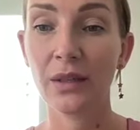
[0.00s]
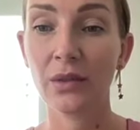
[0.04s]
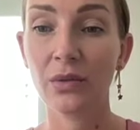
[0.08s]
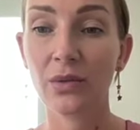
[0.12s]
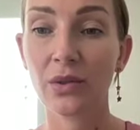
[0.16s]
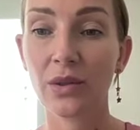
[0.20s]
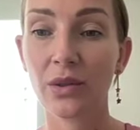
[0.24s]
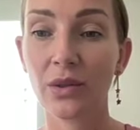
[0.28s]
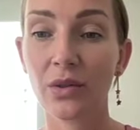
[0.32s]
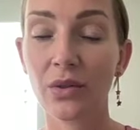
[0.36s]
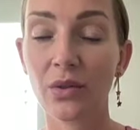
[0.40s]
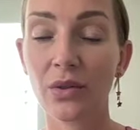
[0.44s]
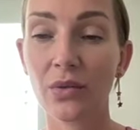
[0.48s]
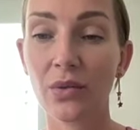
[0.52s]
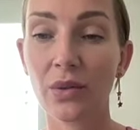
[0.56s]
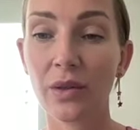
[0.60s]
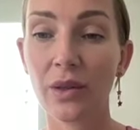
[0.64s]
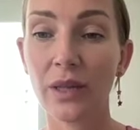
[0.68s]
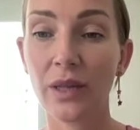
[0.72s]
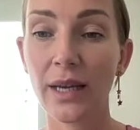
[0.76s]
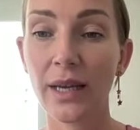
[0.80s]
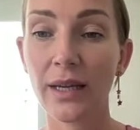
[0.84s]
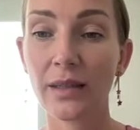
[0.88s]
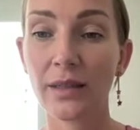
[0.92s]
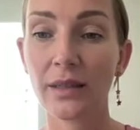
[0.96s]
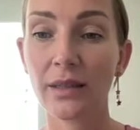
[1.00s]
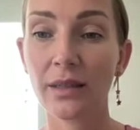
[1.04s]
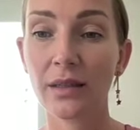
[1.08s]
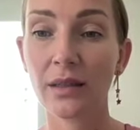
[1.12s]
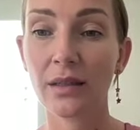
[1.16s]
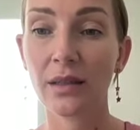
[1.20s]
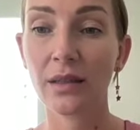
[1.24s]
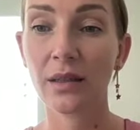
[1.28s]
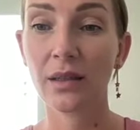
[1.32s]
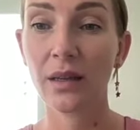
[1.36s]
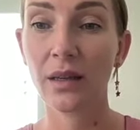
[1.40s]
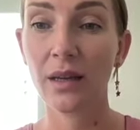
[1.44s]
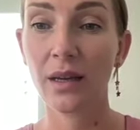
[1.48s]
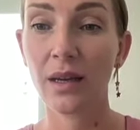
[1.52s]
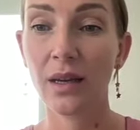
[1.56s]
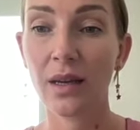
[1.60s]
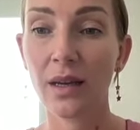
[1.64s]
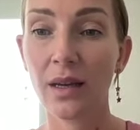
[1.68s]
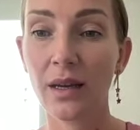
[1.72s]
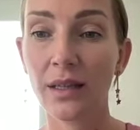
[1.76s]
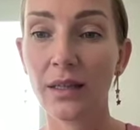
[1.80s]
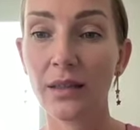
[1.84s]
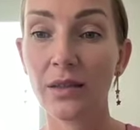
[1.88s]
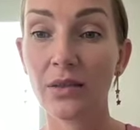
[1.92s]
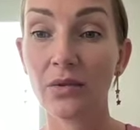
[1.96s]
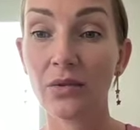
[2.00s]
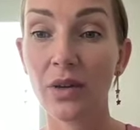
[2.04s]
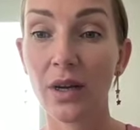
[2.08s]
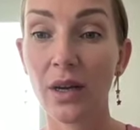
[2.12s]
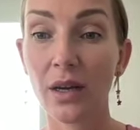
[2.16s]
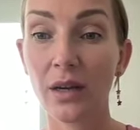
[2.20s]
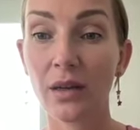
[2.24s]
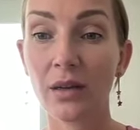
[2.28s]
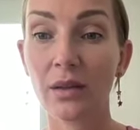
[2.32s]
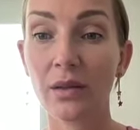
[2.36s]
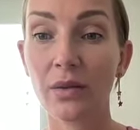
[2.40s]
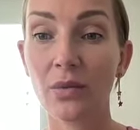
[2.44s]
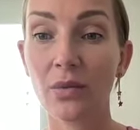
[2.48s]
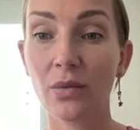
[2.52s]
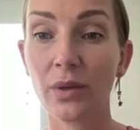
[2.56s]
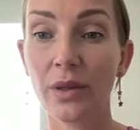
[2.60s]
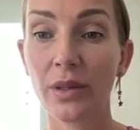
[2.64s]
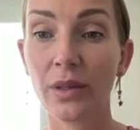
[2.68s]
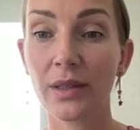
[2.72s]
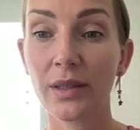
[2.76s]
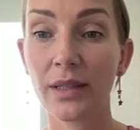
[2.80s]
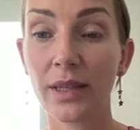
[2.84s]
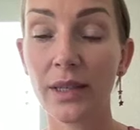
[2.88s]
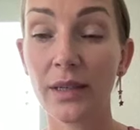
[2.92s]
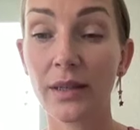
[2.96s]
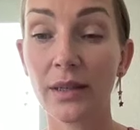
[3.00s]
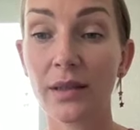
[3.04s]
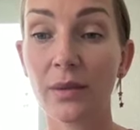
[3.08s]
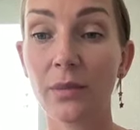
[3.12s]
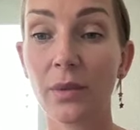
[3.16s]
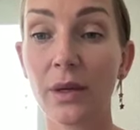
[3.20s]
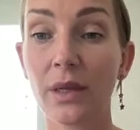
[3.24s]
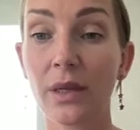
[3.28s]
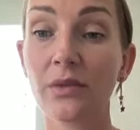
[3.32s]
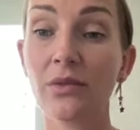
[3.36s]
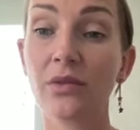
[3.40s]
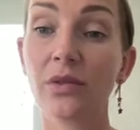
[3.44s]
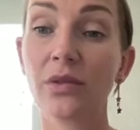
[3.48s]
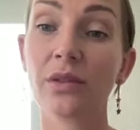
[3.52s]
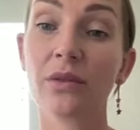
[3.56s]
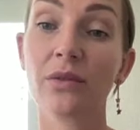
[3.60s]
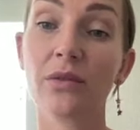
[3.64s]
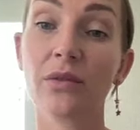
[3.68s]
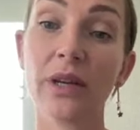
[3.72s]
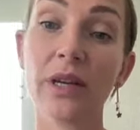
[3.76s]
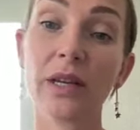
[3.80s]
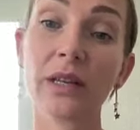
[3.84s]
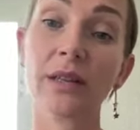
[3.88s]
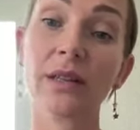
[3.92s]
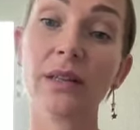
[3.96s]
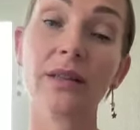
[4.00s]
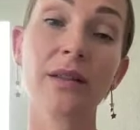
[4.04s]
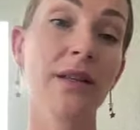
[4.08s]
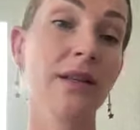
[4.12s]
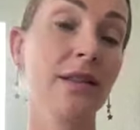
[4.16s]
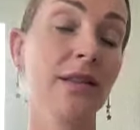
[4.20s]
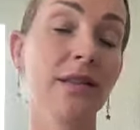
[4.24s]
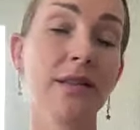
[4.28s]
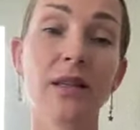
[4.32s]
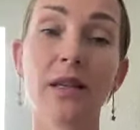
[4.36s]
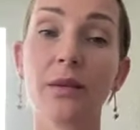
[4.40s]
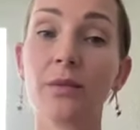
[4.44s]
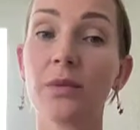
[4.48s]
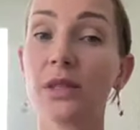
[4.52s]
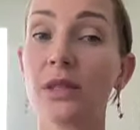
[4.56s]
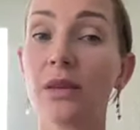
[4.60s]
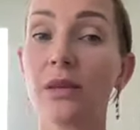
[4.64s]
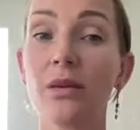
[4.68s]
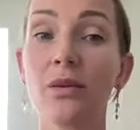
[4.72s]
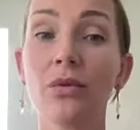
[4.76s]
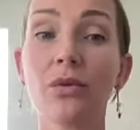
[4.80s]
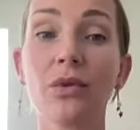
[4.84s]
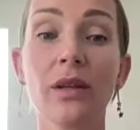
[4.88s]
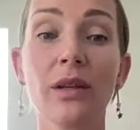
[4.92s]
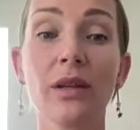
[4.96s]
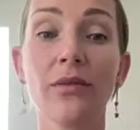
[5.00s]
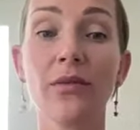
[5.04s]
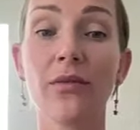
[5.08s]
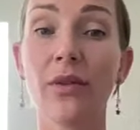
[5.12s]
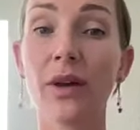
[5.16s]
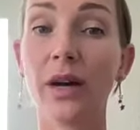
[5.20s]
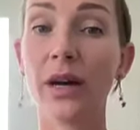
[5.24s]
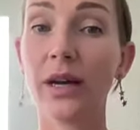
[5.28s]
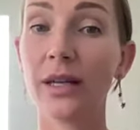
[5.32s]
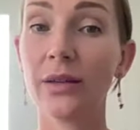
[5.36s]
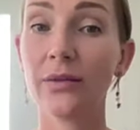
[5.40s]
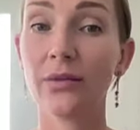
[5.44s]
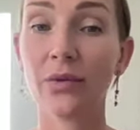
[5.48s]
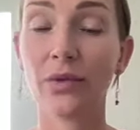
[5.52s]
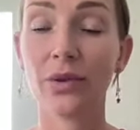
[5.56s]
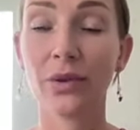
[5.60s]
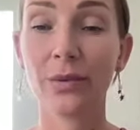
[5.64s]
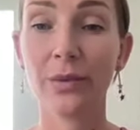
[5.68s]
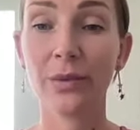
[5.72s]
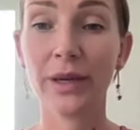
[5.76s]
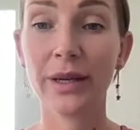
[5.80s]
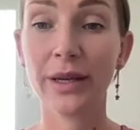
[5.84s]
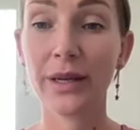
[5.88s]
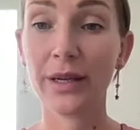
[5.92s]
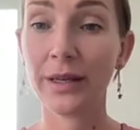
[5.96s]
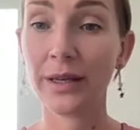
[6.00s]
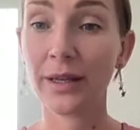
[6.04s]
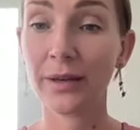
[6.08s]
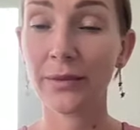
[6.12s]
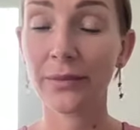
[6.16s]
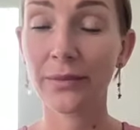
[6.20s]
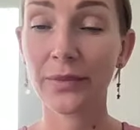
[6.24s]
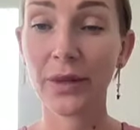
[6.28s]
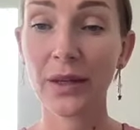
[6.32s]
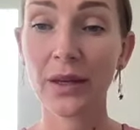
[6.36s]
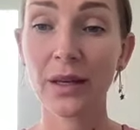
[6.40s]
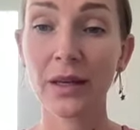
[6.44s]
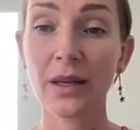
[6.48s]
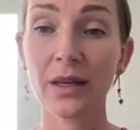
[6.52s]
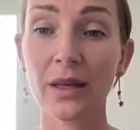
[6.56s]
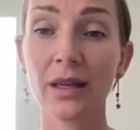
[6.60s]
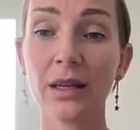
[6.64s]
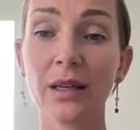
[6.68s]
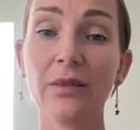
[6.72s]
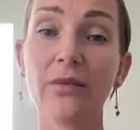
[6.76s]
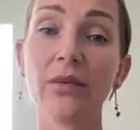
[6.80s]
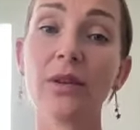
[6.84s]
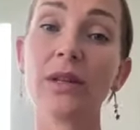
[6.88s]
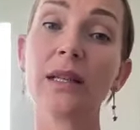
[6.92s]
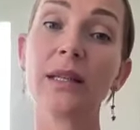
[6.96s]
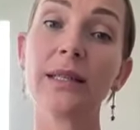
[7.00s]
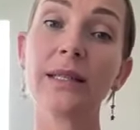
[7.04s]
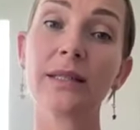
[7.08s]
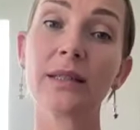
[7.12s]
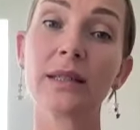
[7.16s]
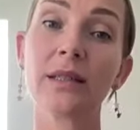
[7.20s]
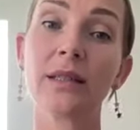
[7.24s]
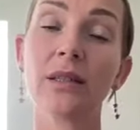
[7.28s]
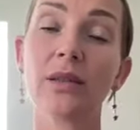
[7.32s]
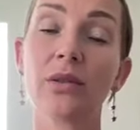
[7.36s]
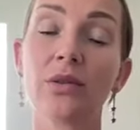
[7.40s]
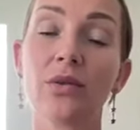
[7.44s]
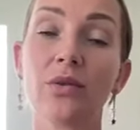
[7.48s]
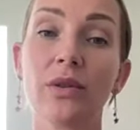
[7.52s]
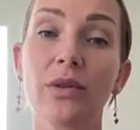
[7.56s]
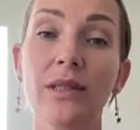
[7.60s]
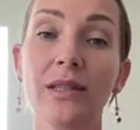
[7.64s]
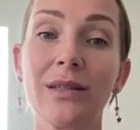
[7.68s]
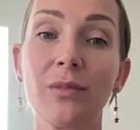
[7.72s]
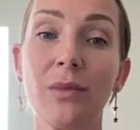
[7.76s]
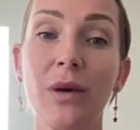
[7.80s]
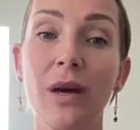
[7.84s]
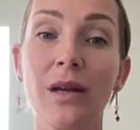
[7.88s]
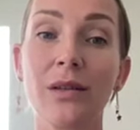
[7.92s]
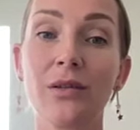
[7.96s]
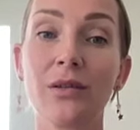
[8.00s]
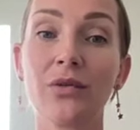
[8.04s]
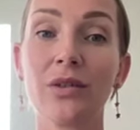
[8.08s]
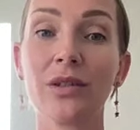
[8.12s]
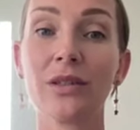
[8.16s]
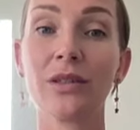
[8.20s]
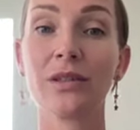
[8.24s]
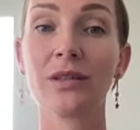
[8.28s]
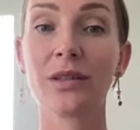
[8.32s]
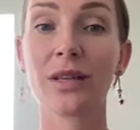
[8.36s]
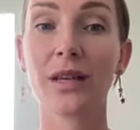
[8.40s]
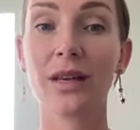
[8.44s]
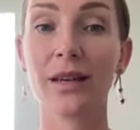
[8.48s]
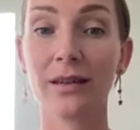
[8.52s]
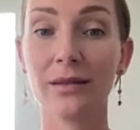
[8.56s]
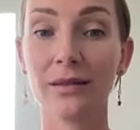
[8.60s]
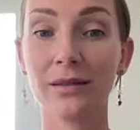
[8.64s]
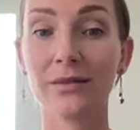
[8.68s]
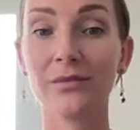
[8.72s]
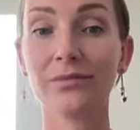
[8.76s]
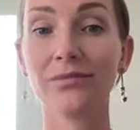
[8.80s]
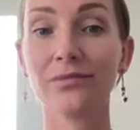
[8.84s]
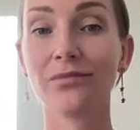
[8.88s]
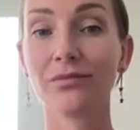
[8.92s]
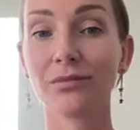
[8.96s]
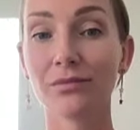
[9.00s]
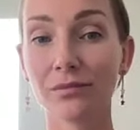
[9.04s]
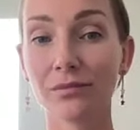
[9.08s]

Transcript: It was so relaxing. I struggle with saying the mantras correctly. That's absolutely fine for the beginning. Even listening to these mantras can